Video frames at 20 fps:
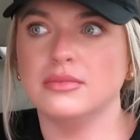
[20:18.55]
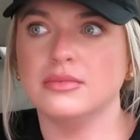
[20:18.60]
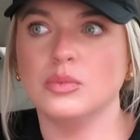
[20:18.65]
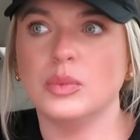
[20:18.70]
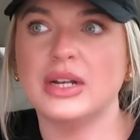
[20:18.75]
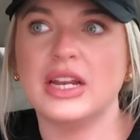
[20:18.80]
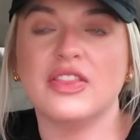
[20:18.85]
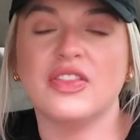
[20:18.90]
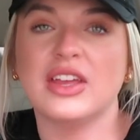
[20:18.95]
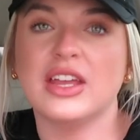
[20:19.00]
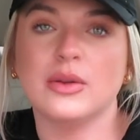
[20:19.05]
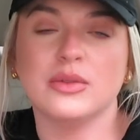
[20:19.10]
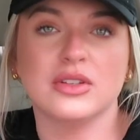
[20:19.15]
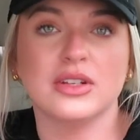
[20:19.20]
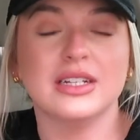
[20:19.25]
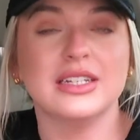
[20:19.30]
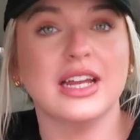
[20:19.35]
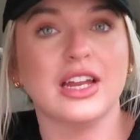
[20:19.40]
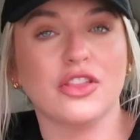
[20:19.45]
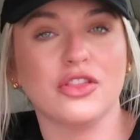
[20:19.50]
we didn't think it was
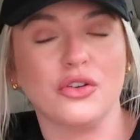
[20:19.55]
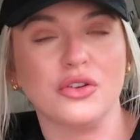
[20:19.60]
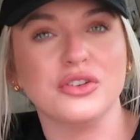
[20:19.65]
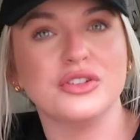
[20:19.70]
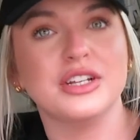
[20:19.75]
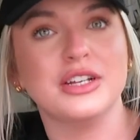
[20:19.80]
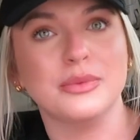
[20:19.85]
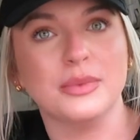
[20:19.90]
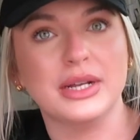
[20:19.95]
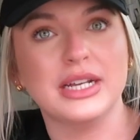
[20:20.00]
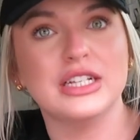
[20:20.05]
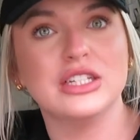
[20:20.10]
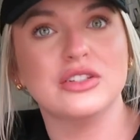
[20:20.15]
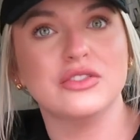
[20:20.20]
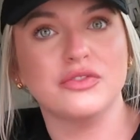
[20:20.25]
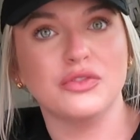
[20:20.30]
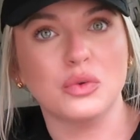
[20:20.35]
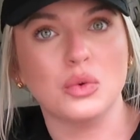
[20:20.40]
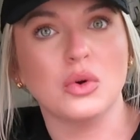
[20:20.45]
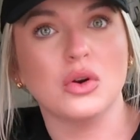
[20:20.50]
going to take 13
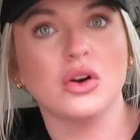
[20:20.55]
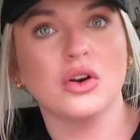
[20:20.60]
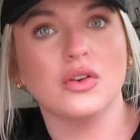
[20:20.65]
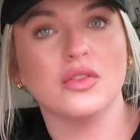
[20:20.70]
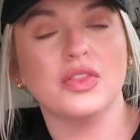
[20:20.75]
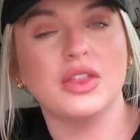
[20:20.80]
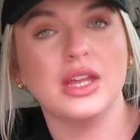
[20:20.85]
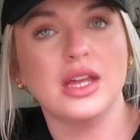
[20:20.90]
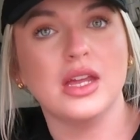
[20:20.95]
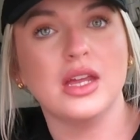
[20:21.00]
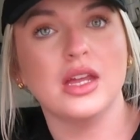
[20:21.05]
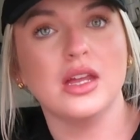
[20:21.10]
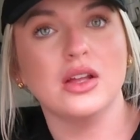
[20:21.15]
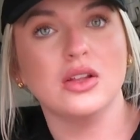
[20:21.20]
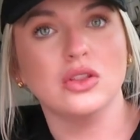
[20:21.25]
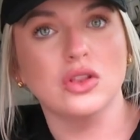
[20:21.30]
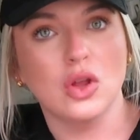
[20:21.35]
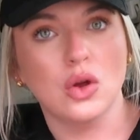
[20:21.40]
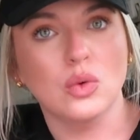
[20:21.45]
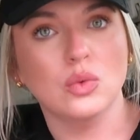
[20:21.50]
weeks for the
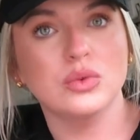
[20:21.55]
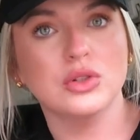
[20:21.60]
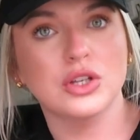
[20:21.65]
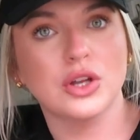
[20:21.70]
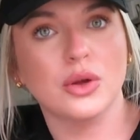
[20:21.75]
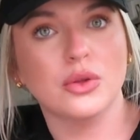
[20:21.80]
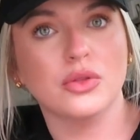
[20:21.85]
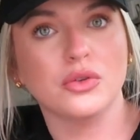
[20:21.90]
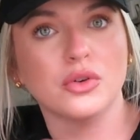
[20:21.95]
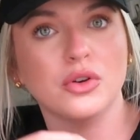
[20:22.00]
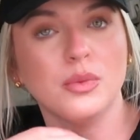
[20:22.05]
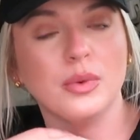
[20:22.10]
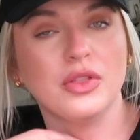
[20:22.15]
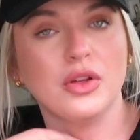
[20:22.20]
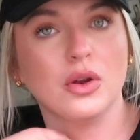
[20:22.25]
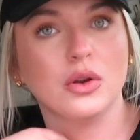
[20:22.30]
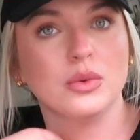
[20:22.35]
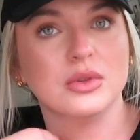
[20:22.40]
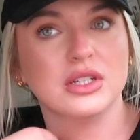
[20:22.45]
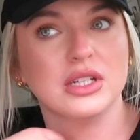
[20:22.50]
loan to go through. We
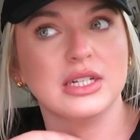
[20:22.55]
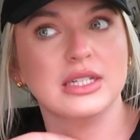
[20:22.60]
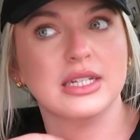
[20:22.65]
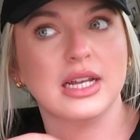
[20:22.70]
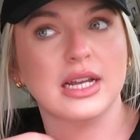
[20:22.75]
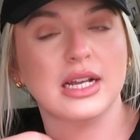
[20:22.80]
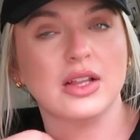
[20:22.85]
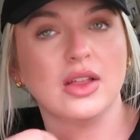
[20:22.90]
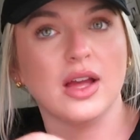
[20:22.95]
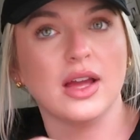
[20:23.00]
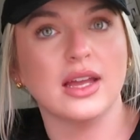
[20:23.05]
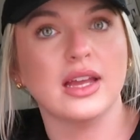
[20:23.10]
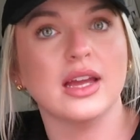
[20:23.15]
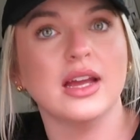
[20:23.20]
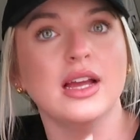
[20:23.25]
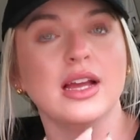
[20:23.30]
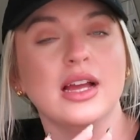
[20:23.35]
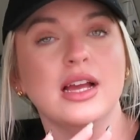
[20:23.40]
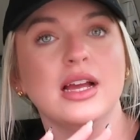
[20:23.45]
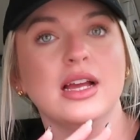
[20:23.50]
thought it was going to take like
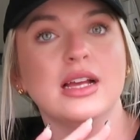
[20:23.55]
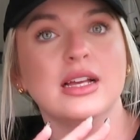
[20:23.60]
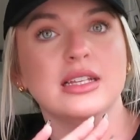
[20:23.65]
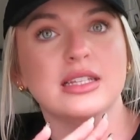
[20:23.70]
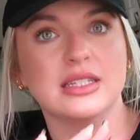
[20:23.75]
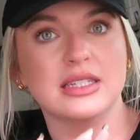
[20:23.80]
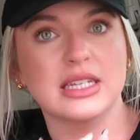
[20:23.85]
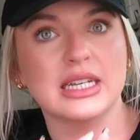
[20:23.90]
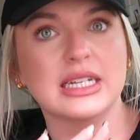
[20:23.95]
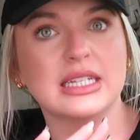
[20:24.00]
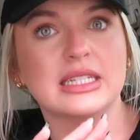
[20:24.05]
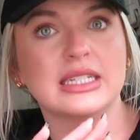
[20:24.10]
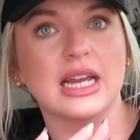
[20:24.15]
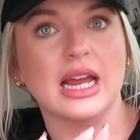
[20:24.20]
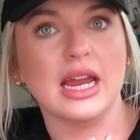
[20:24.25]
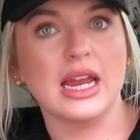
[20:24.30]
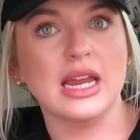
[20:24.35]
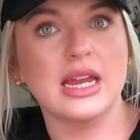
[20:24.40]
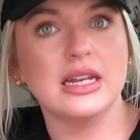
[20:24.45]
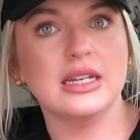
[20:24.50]
6
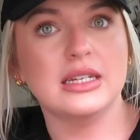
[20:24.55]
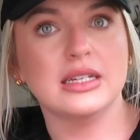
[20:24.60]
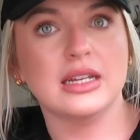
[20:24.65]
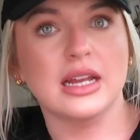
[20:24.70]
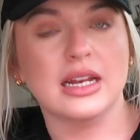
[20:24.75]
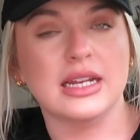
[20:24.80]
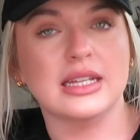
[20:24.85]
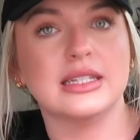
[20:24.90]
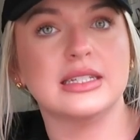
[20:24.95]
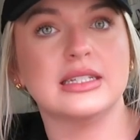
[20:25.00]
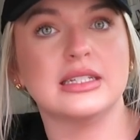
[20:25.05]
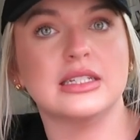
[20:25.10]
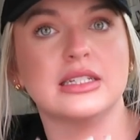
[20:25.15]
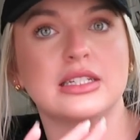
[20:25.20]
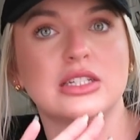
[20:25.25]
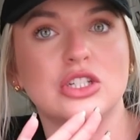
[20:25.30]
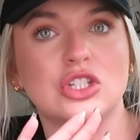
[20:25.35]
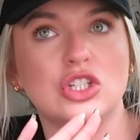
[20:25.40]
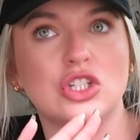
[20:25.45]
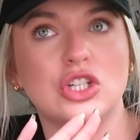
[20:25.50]
to 8, and
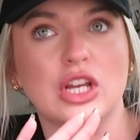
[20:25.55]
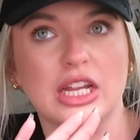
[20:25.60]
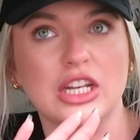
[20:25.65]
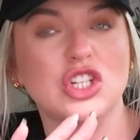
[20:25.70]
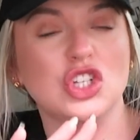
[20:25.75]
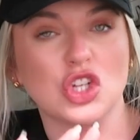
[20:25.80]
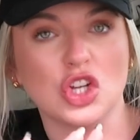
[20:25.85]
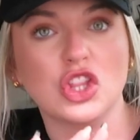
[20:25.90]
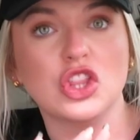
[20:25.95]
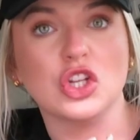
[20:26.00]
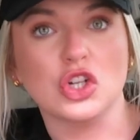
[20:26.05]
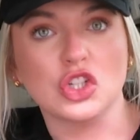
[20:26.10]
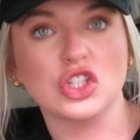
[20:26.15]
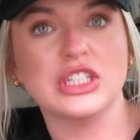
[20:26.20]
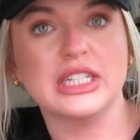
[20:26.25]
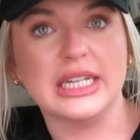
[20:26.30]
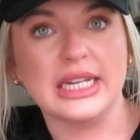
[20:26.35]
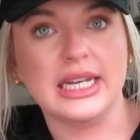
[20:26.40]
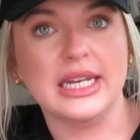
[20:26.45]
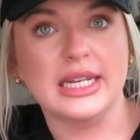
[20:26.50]
it took
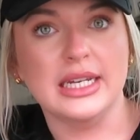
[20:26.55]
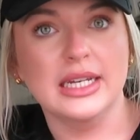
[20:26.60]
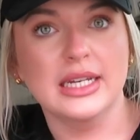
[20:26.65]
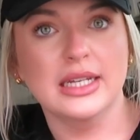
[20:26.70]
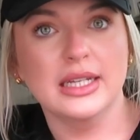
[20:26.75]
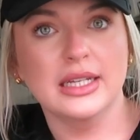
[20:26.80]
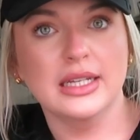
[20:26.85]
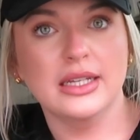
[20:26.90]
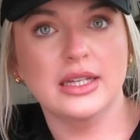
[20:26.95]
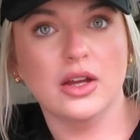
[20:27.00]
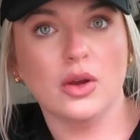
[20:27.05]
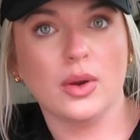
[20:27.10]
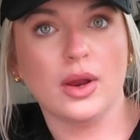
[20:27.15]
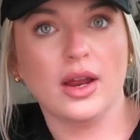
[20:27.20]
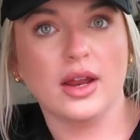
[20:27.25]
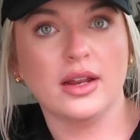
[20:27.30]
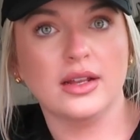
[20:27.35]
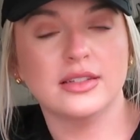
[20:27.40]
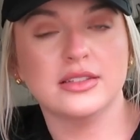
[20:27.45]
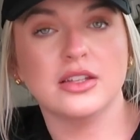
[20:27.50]
13.
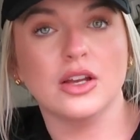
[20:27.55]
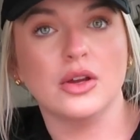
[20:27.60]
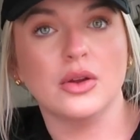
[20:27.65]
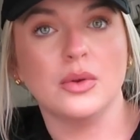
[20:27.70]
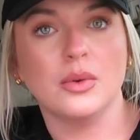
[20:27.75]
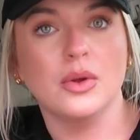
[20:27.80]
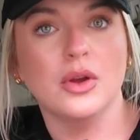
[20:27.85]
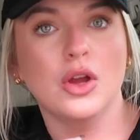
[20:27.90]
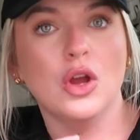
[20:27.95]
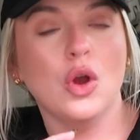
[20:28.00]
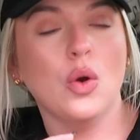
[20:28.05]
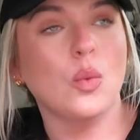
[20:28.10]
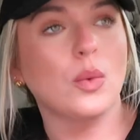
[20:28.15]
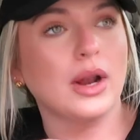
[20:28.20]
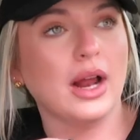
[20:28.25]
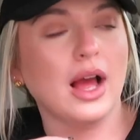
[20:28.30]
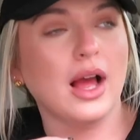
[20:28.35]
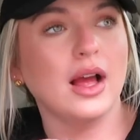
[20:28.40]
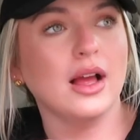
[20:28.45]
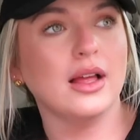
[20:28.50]
Okay, so
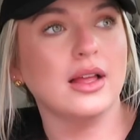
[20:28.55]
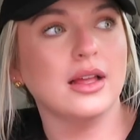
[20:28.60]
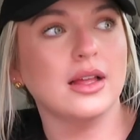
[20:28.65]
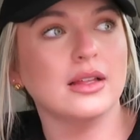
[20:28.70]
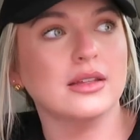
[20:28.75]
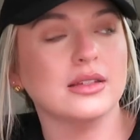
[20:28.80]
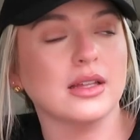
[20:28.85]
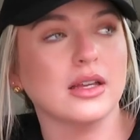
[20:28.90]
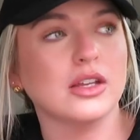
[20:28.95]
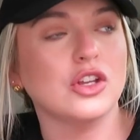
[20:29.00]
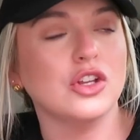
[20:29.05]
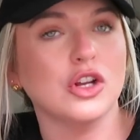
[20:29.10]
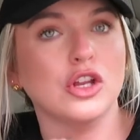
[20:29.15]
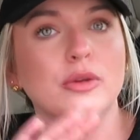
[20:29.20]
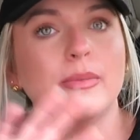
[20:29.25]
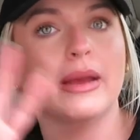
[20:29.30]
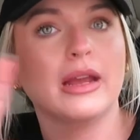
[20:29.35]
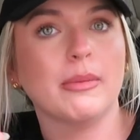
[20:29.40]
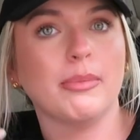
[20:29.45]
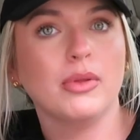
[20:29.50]
when it's like, you know,
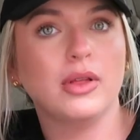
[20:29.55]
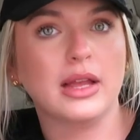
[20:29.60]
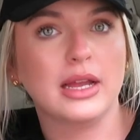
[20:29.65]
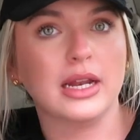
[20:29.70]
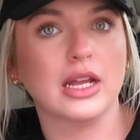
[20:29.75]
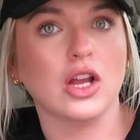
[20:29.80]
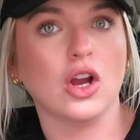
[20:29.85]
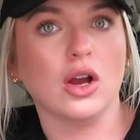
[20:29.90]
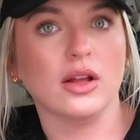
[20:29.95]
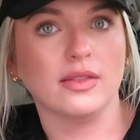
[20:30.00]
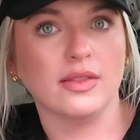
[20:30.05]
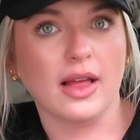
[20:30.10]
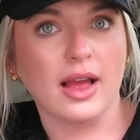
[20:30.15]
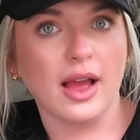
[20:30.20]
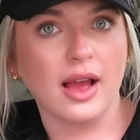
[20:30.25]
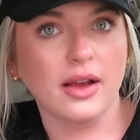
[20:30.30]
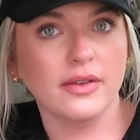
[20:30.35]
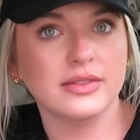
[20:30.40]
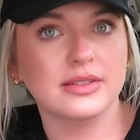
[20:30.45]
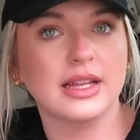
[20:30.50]
you make a plan and God
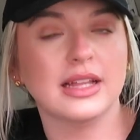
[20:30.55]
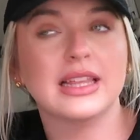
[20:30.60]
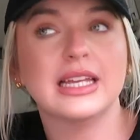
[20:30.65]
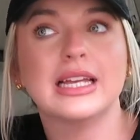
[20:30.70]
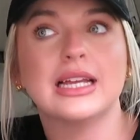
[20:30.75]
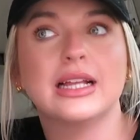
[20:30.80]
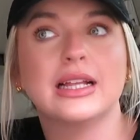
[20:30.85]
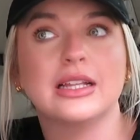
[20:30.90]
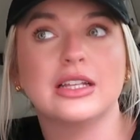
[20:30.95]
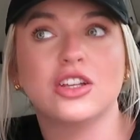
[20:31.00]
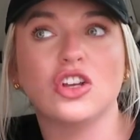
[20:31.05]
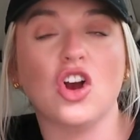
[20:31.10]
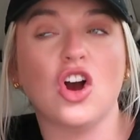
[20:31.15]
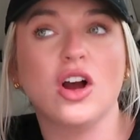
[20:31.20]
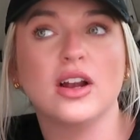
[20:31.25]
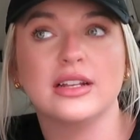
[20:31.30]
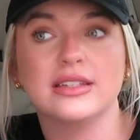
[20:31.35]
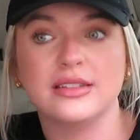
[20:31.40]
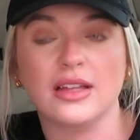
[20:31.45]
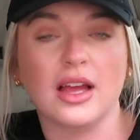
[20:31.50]
laughs. I think
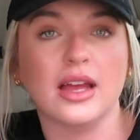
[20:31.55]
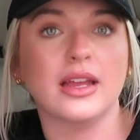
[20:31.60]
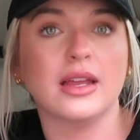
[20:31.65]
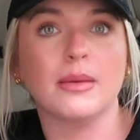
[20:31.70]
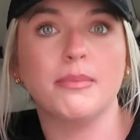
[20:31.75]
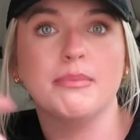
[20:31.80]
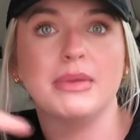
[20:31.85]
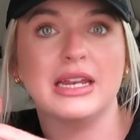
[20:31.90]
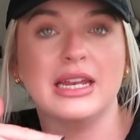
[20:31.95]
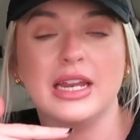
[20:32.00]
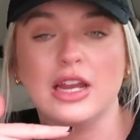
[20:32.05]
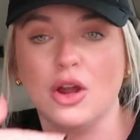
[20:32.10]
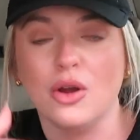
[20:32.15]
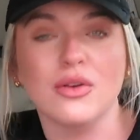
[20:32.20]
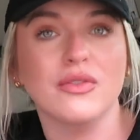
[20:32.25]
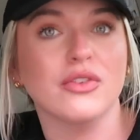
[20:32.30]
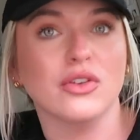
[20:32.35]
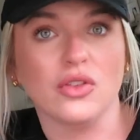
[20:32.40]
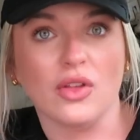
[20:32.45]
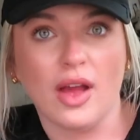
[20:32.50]
God is like bending
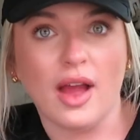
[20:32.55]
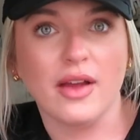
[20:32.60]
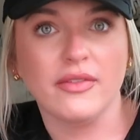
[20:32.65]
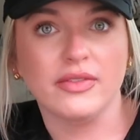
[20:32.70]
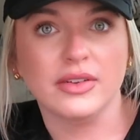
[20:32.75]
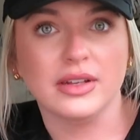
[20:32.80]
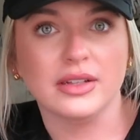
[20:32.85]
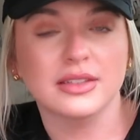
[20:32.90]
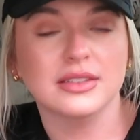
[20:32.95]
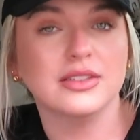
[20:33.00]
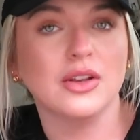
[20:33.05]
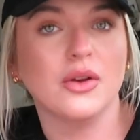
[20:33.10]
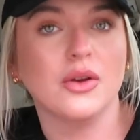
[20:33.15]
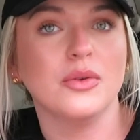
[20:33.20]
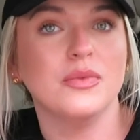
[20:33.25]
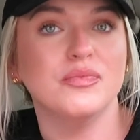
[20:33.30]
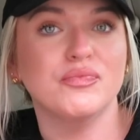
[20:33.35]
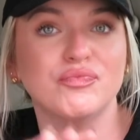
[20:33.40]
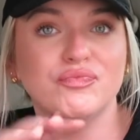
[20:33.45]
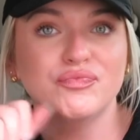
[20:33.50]
over laughing.
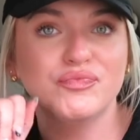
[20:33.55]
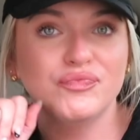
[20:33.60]
So